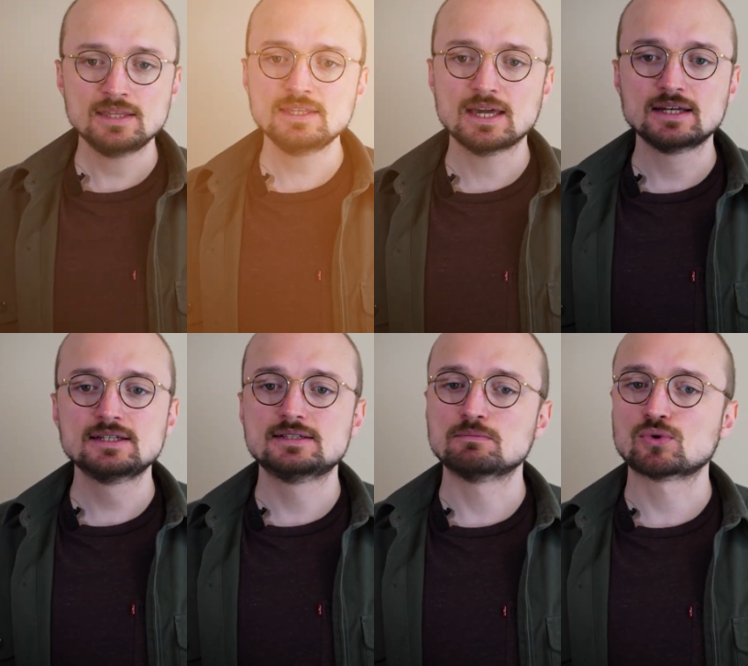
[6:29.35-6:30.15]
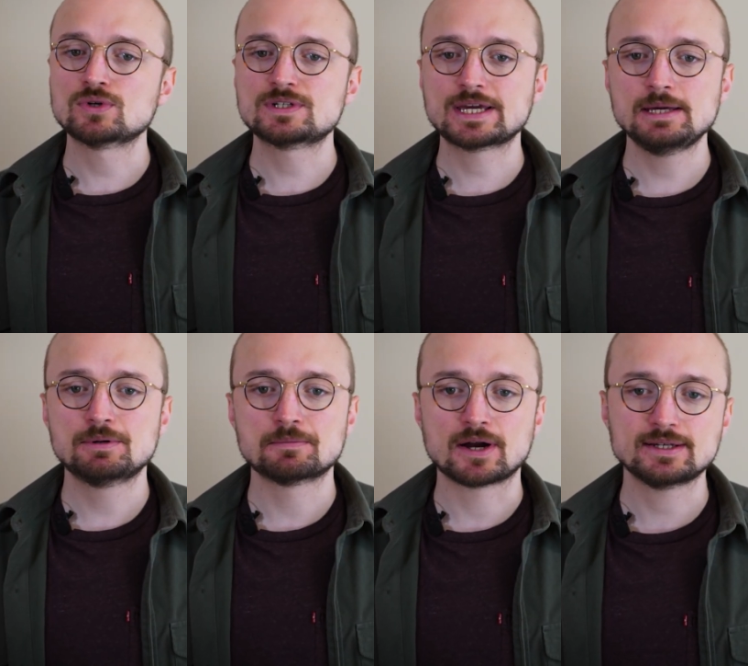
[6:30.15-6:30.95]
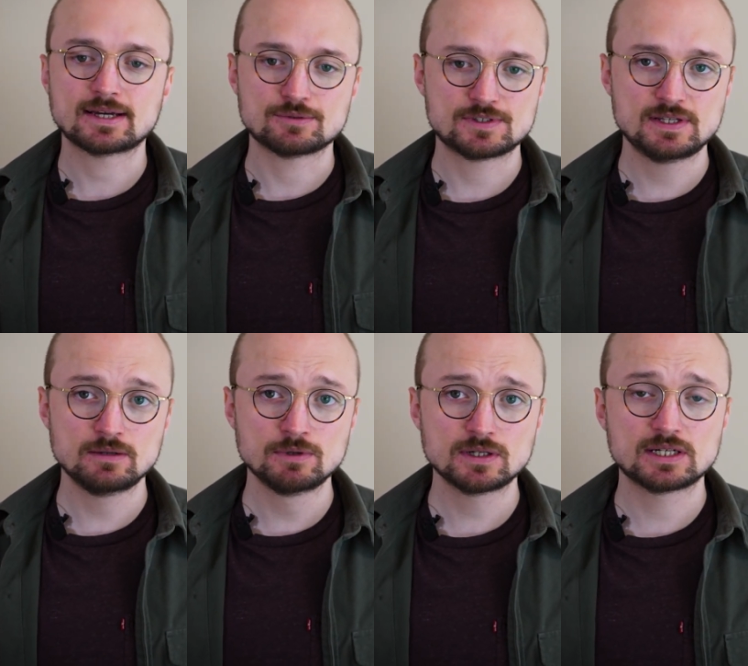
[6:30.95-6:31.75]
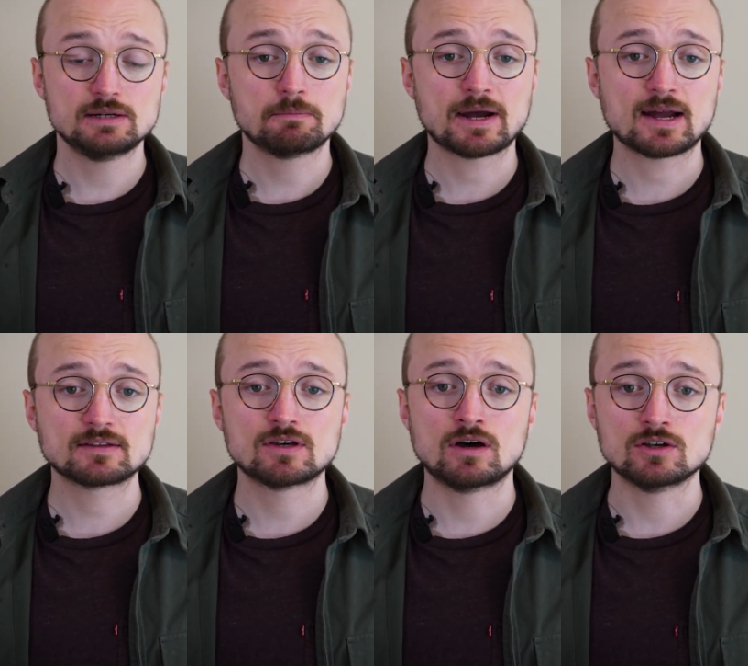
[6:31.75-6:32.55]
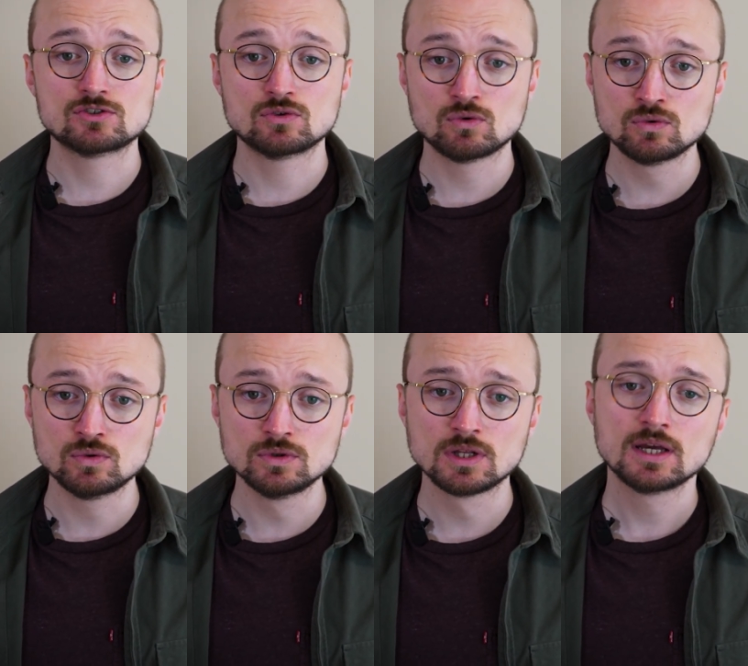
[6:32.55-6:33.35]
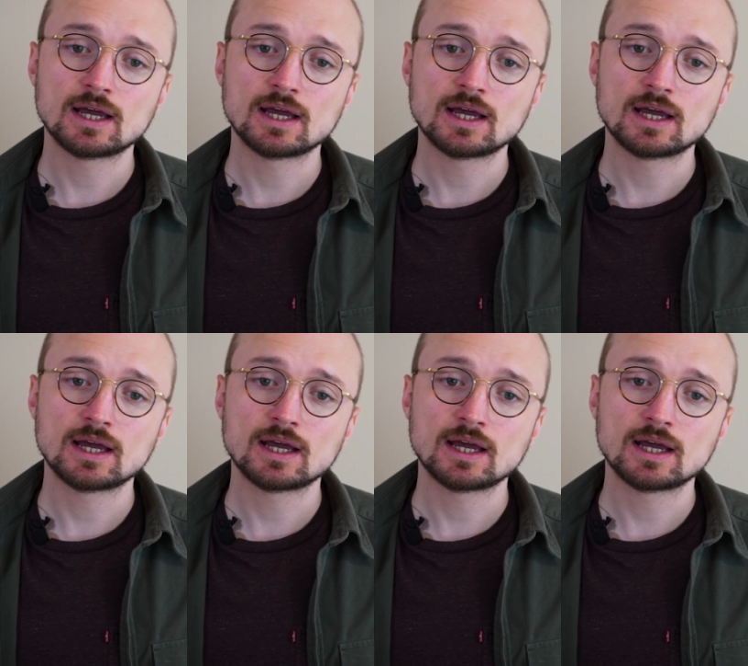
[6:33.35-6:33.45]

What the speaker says: the end, it's important to keep in mind how stigma can impact us all